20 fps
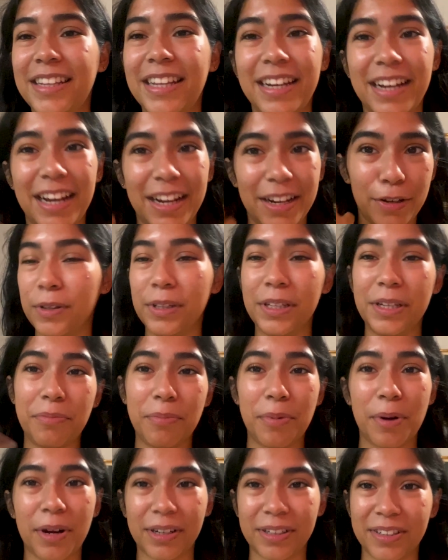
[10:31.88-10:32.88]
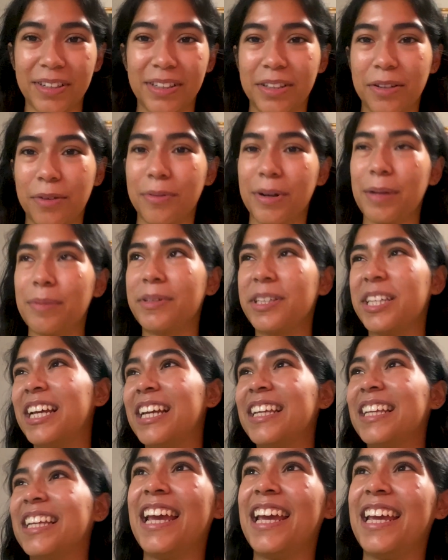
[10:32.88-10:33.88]
then I fully worked on the
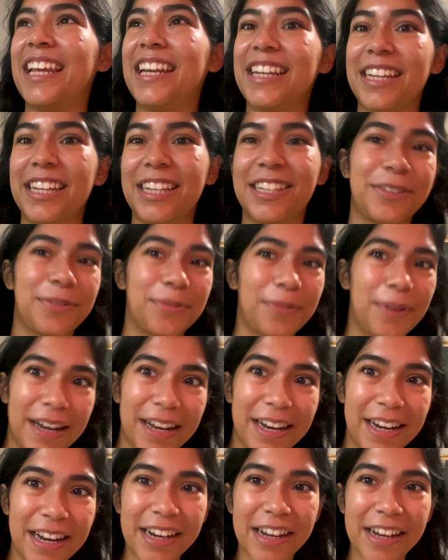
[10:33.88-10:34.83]
website and it's ready to